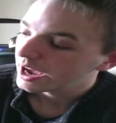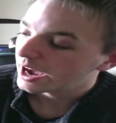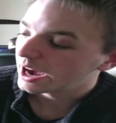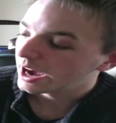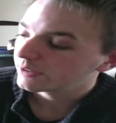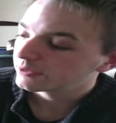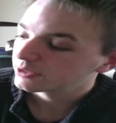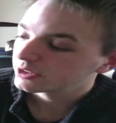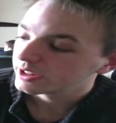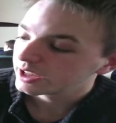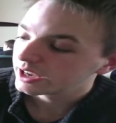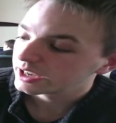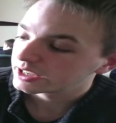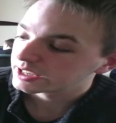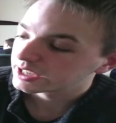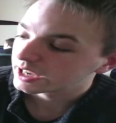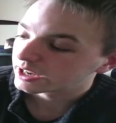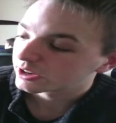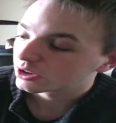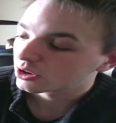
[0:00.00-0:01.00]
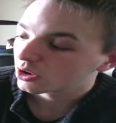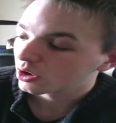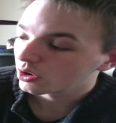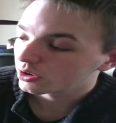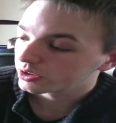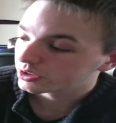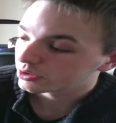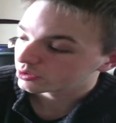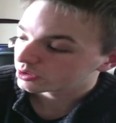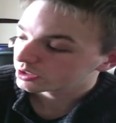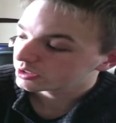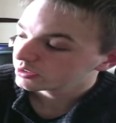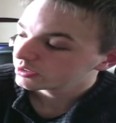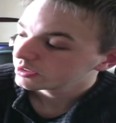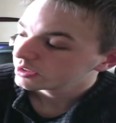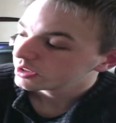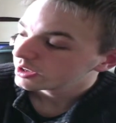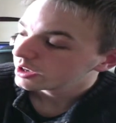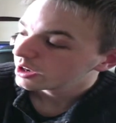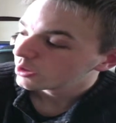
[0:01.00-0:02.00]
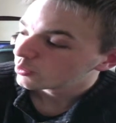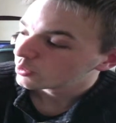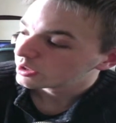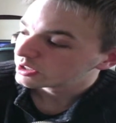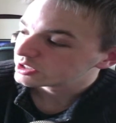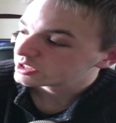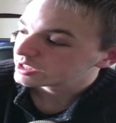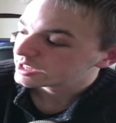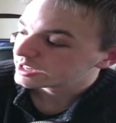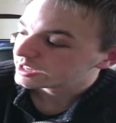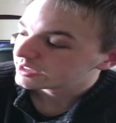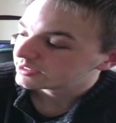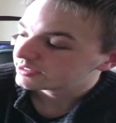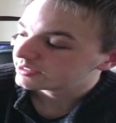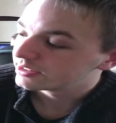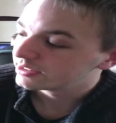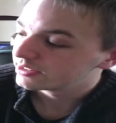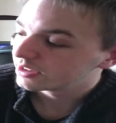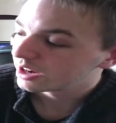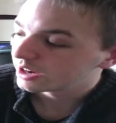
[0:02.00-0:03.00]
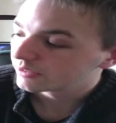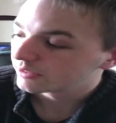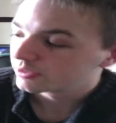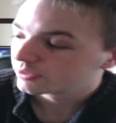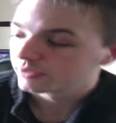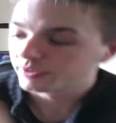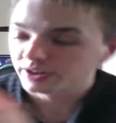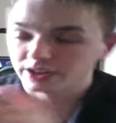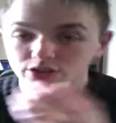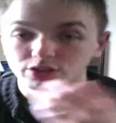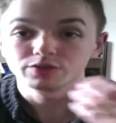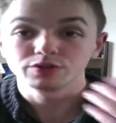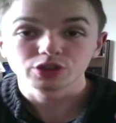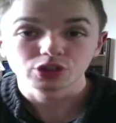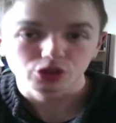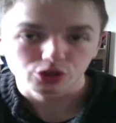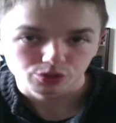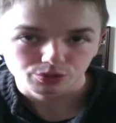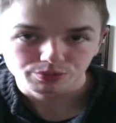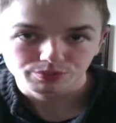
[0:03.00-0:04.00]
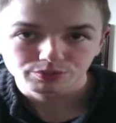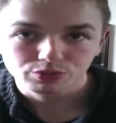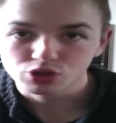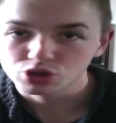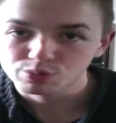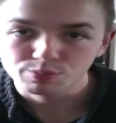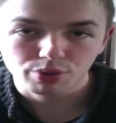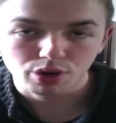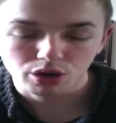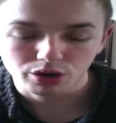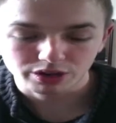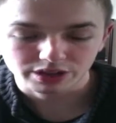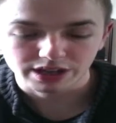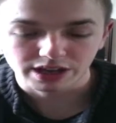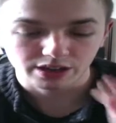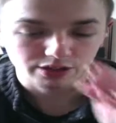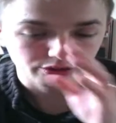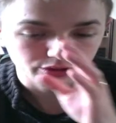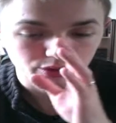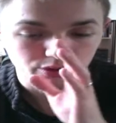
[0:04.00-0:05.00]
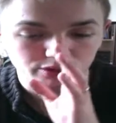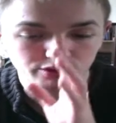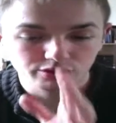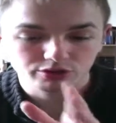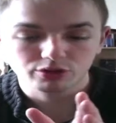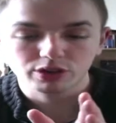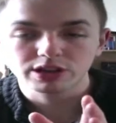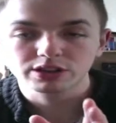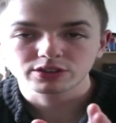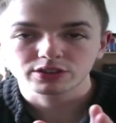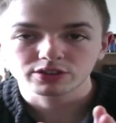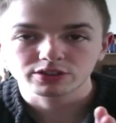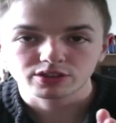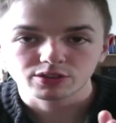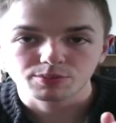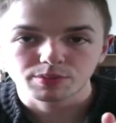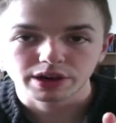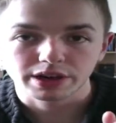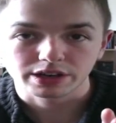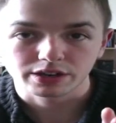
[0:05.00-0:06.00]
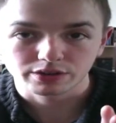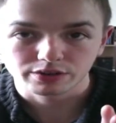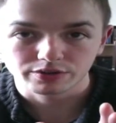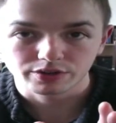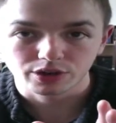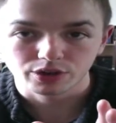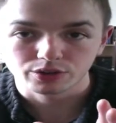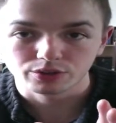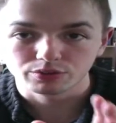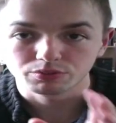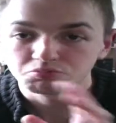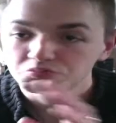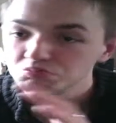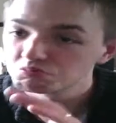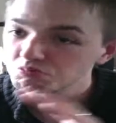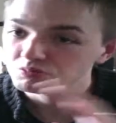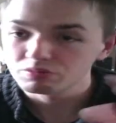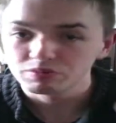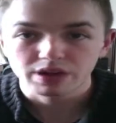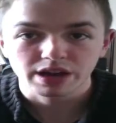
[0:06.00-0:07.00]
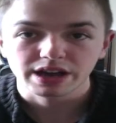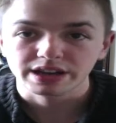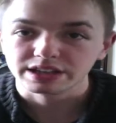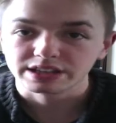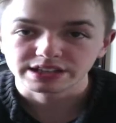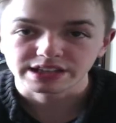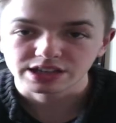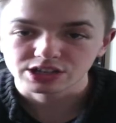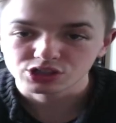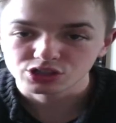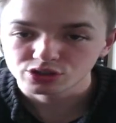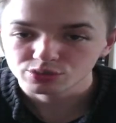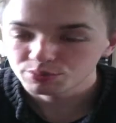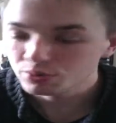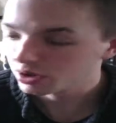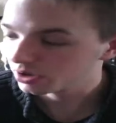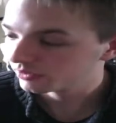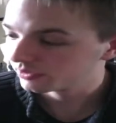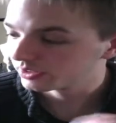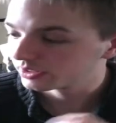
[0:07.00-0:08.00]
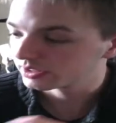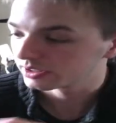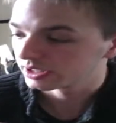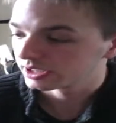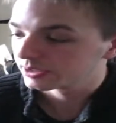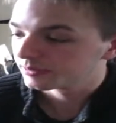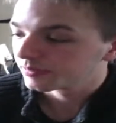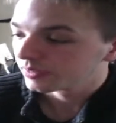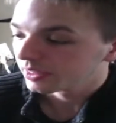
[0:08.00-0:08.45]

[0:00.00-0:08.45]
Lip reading: After that, you get cardioid, which is designed for the fact of you just podcast it straight onto the microphone and it gets you perfectly.